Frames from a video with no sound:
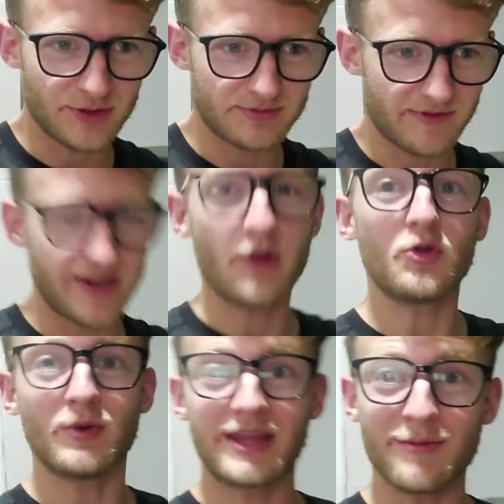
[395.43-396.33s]
of views per
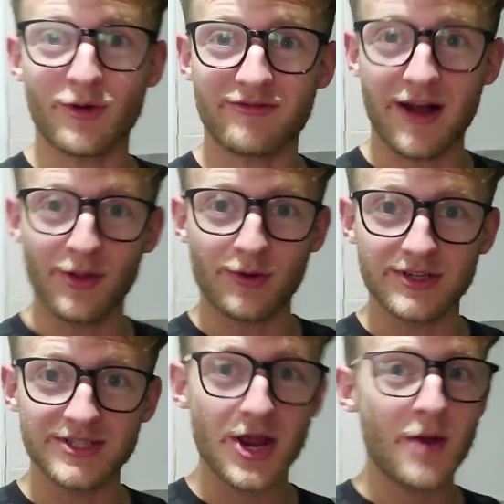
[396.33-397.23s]
video, you would get more
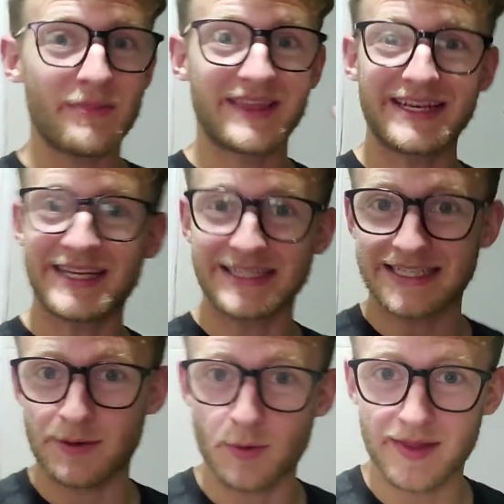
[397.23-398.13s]
followers, but that
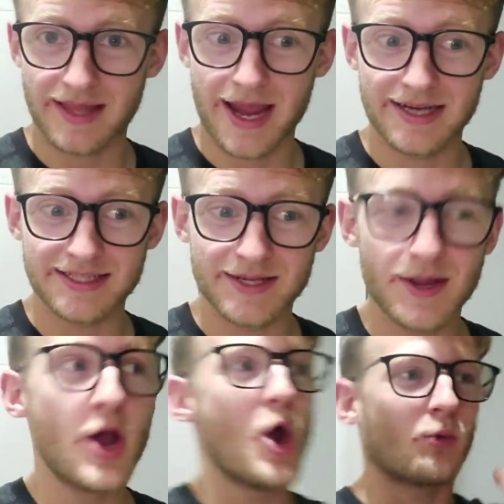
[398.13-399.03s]
doesn't seem to be the case.